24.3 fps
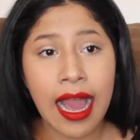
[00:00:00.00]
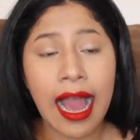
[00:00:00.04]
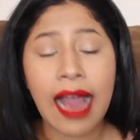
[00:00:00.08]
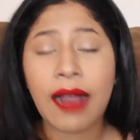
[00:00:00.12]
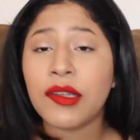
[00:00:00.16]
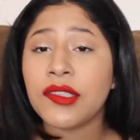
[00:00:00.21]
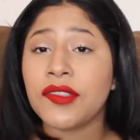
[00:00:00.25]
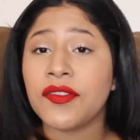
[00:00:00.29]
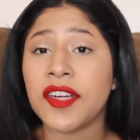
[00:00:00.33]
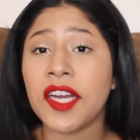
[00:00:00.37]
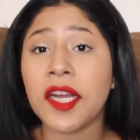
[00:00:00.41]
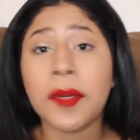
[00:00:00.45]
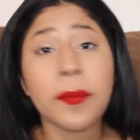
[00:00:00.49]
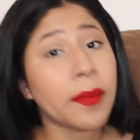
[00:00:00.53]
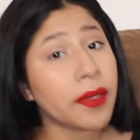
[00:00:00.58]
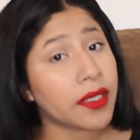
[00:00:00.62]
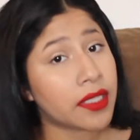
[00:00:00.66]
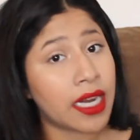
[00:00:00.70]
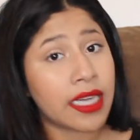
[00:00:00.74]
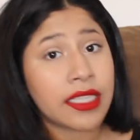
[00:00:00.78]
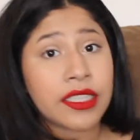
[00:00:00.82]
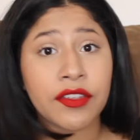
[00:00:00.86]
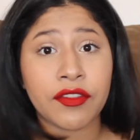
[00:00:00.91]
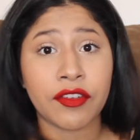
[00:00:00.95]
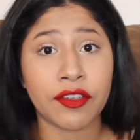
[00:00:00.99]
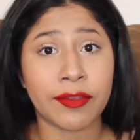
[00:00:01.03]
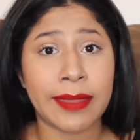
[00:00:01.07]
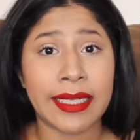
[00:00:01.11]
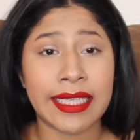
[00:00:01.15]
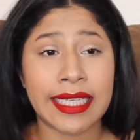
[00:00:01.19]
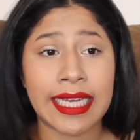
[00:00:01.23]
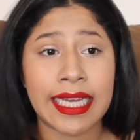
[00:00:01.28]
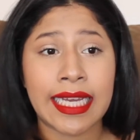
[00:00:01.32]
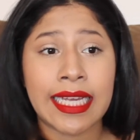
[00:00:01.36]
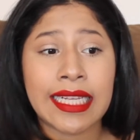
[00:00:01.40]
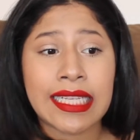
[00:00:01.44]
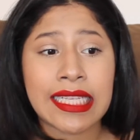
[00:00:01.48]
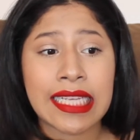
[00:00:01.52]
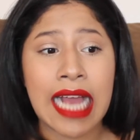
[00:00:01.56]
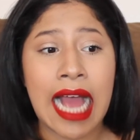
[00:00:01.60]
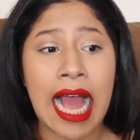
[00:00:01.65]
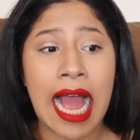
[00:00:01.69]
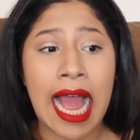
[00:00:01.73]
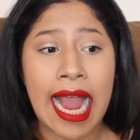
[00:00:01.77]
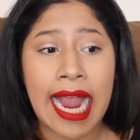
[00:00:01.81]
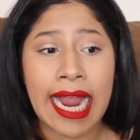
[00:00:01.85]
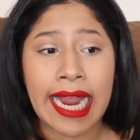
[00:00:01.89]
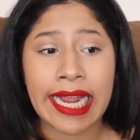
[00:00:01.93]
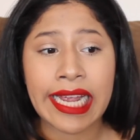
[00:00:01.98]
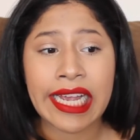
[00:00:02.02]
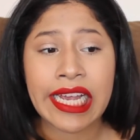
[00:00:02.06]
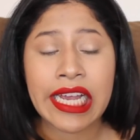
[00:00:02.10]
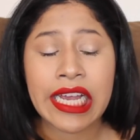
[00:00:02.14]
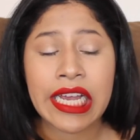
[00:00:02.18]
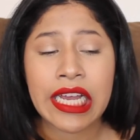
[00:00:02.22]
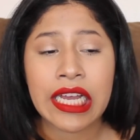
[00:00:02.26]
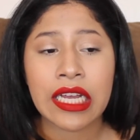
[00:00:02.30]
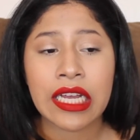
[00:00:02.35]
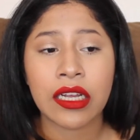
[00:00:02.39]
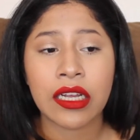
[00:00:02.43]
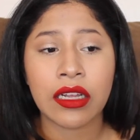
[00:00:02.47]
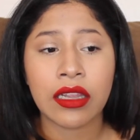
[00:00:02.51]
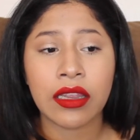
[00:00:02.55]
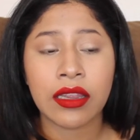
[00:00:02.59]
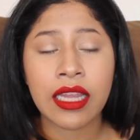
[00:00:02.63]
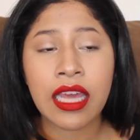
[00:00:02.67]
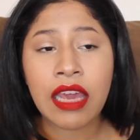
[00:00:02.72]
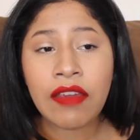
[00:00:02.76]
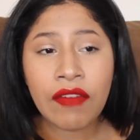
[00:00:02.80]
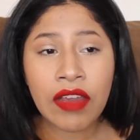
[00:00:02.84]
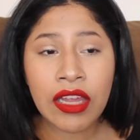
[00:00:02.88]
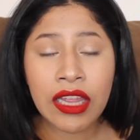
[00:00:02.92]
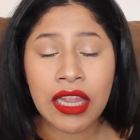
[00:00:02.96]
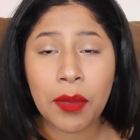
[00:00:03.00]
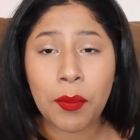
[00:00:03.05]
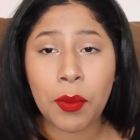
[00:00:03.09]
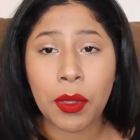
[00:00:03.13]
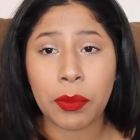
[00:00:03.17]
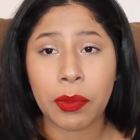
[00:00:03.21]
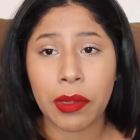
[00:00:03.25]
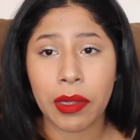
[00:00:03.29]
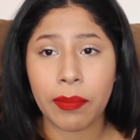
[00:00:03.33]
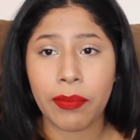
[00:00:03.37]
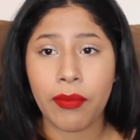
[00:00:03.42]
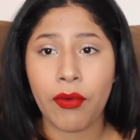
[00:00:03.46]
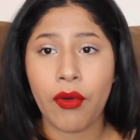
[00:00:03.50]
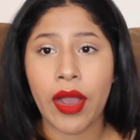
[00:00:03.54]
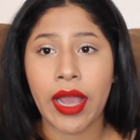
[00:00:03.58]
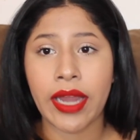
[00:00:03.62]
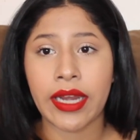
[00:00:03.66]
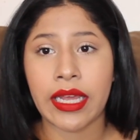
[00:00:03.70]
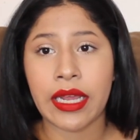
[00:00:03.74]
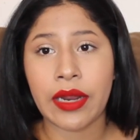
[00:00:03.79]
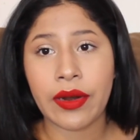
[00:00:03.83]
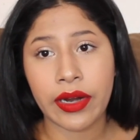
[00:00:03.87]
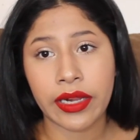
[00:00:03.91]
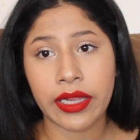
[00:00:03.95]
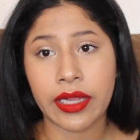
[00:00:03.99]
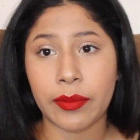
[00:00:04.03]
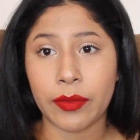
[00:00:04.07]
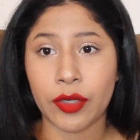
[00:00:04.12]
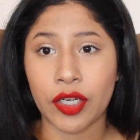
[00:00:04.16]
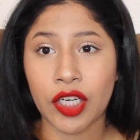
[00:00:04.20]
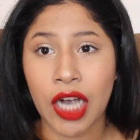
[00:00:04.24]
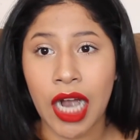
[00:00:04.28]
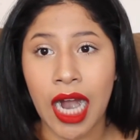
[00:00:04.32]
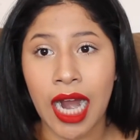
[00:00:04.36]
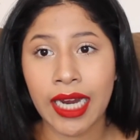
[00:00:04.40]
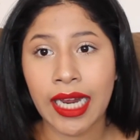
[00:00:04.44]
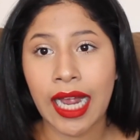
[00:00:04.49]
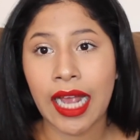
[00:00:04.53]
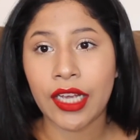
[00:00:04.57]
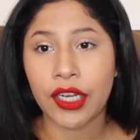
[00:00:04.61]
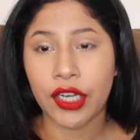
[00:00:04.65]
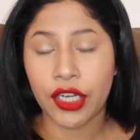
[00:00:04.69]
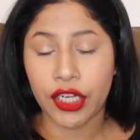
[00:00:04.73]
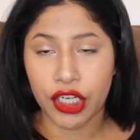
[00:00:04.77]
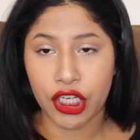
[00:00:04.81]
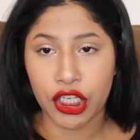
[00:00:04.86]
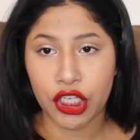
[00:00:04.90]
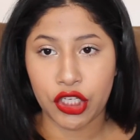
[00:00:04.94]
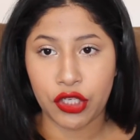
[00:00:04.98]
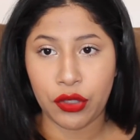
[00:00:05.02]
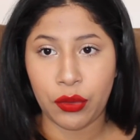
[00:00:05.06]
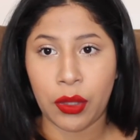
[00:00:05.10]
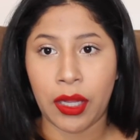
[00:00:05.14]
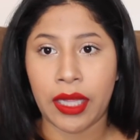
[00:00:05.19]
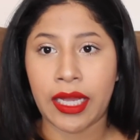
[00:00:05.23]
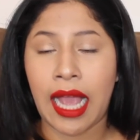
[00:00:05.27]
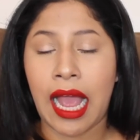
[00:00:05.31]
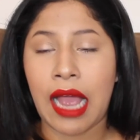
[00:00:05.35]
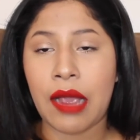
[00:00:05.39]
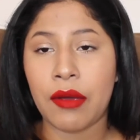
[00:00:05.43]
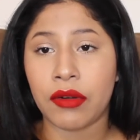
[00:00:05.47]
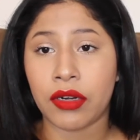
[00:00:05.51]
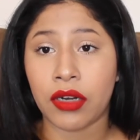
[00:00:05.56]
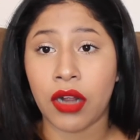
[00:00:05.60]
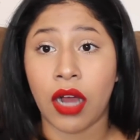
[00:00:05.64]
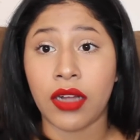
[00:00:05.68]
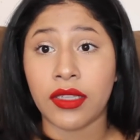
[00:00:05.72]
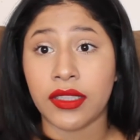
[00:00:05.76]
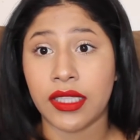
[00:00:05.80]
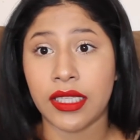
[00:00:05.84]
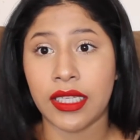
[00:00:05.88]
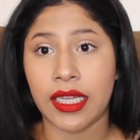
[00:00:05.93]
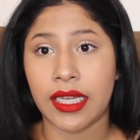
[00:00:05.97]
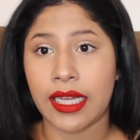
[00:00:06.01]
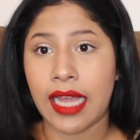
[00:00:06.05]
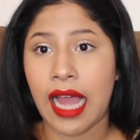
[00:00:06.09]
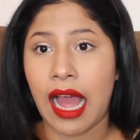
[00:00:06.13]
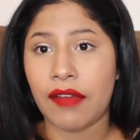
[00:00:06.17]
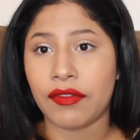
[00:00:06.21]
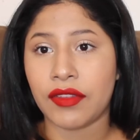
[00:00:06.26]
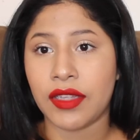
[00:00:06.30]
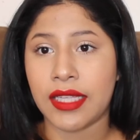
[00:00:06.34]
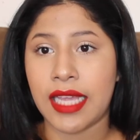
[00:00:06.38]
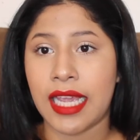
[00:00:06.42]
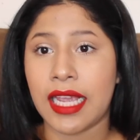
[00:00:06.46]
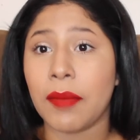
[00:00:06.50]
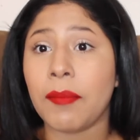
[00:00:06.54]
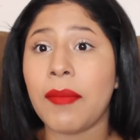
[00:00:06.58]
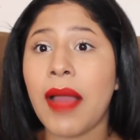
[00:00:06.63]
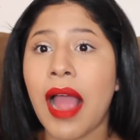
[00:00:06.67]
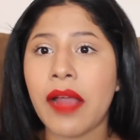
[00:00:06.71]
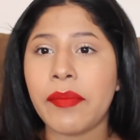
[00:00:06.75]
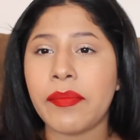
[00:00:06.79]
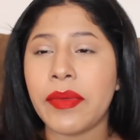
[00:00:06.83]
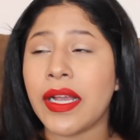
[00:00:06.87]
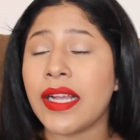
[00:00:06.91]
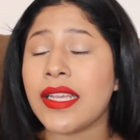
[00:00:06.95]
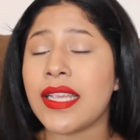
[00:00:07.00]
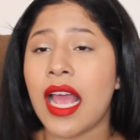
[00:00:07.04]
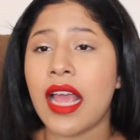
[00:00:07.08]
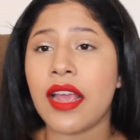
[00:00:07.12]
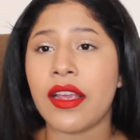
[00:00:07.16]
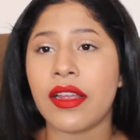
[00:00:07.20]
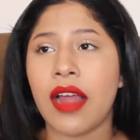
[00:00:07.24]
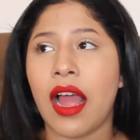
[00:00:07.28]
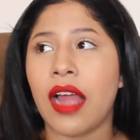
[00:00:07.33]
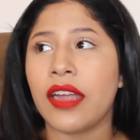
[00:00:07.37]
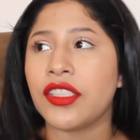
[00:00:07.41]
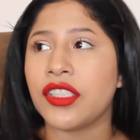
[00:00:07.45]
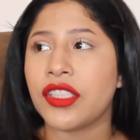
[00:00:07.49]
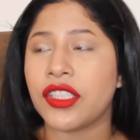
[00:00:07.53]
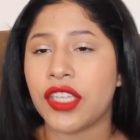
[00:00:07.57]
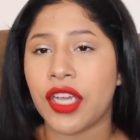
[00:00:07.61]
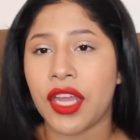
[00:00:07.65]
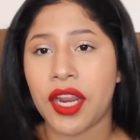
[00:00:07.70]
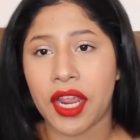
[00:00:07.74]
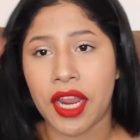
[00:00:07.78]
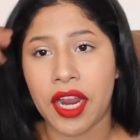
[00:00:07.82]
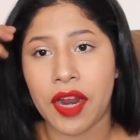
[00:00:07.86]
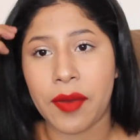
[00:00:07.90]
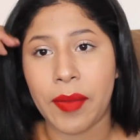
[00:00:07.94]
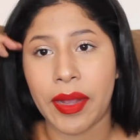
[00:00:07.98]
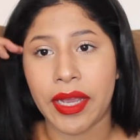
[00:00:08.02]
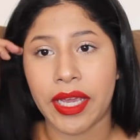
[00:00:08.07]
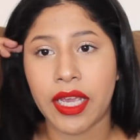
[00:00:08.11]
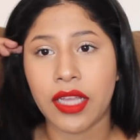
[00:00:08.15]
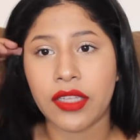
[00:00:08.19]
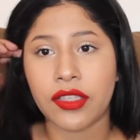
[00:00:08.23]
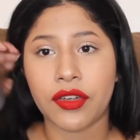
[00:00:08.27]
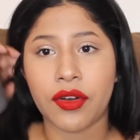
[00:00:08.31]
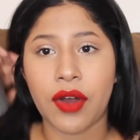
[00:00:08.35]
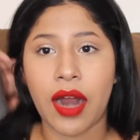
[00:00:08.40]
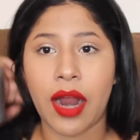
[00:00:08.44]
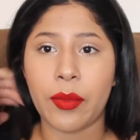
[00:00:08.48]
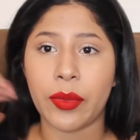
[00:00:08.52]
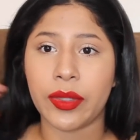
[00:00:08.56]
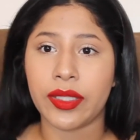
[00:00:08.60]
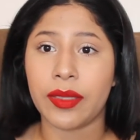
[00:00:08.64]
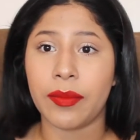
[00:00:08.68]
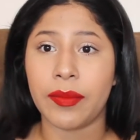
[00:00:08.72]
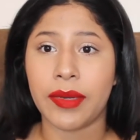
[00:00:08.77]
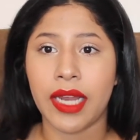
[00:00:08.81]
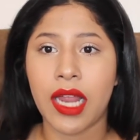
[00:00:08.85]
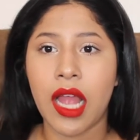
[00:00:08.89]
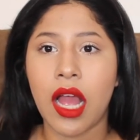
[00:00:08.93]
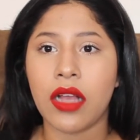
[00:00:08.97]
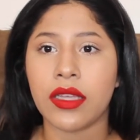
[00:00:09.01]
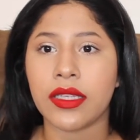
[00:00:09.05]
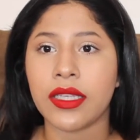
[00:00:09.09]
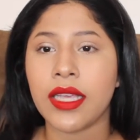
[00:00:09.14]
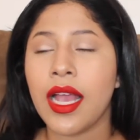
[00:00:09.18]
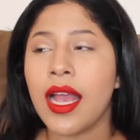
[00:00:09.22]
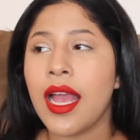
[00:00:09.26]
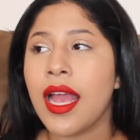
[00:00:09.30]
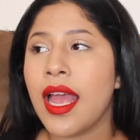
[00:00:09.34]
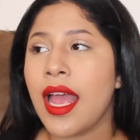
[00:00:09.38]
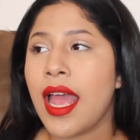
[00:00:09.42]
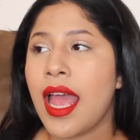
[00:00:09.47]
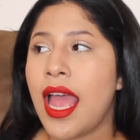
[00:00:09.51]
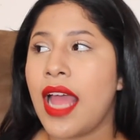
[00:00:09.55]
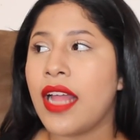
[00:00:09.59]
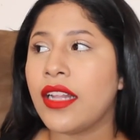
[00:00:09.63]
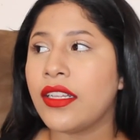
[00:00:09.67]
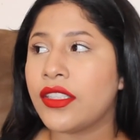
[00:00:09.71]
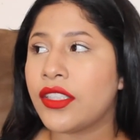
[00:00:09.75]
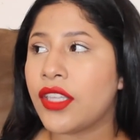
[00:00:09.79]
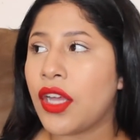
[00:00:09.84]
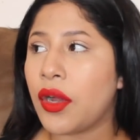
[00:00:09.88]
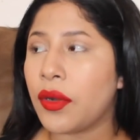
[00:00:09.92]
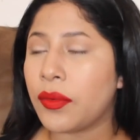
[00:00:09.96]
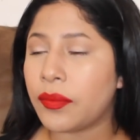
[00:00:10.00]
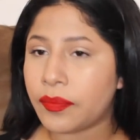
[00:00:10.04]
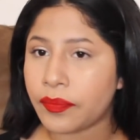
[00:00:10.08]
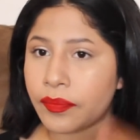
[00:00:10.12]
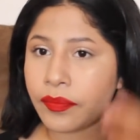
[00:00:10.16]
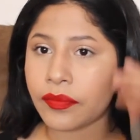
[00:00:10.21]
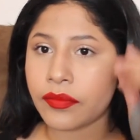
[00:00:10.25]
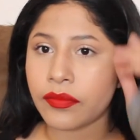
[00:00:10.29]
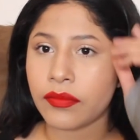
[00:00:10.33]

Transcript: I was very protective of my kids. I leaving them with people and hearing them cry I couldn't do like I would constantly like have to take them back because I, I just couldn't hear my kids cry with somebody else and so